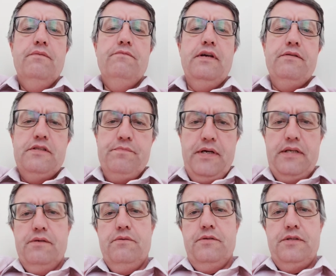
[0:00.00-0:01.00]
There is
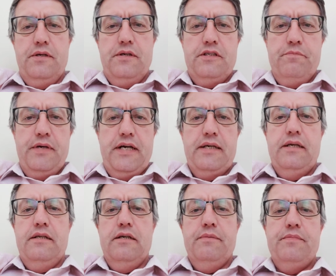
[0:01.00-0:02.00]
medical science to back
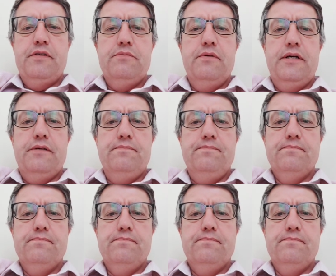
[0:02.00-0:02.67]
it up as well.